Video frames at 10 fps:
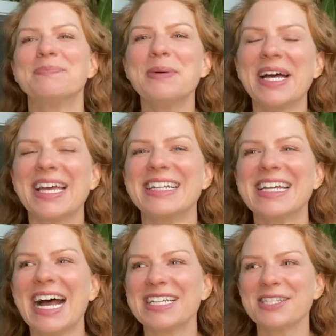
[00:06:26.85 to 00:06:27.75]
But
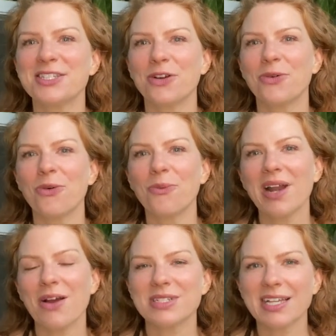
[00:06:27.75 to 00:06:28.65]
so when
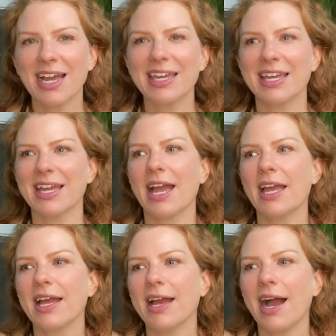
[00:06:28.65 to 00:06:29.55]
I was hiking,
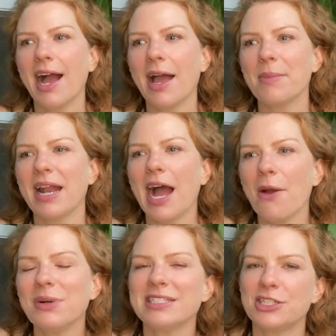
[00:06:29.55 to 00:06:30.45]
I mean, I
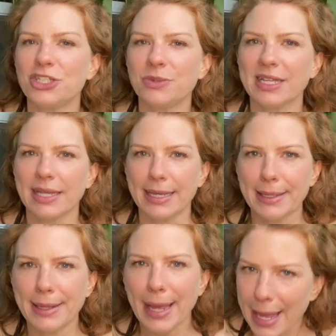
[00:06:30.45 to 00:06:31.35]
wasn't doing like
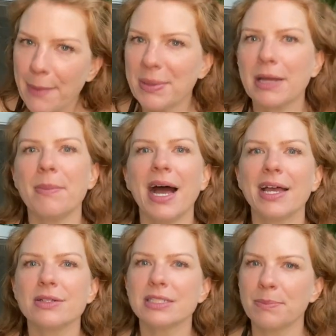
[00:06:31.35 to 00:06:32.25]
epic
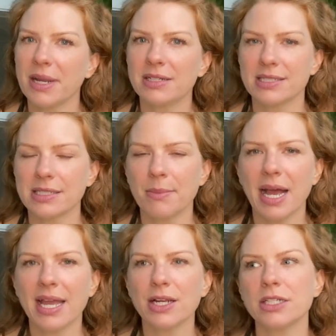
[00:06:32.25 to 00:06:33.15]
miles compared to some
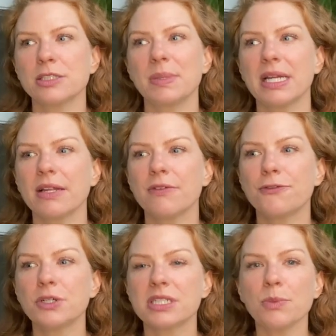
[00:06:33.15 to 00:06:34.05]
hikers, but
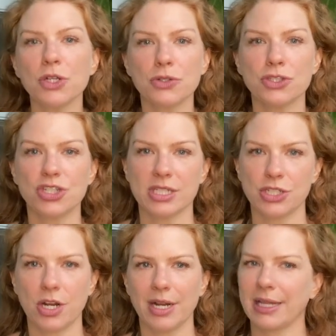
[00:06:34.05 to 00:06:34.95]
for someone who's just
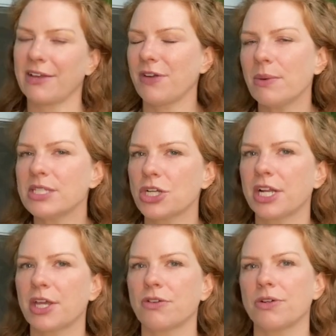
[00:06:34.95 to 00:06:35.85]
starting, like if I was
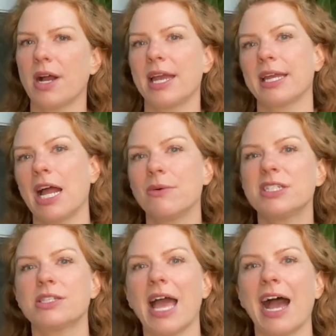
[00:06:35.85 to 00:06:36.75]
starting a through hike and I was
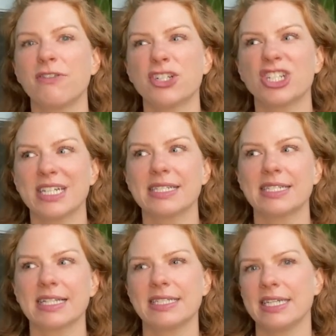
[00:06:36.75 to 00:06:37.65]
averaging
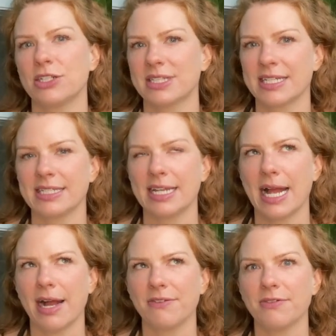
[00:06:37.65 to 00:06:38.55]
16 and a
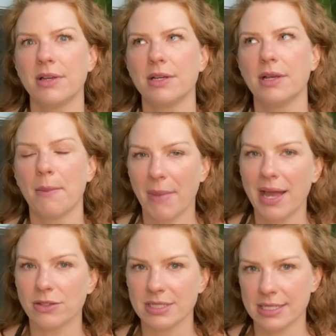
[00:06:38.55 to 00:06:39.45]
half
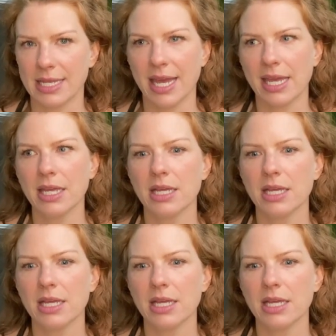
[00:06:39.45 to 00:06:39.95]
miles a day,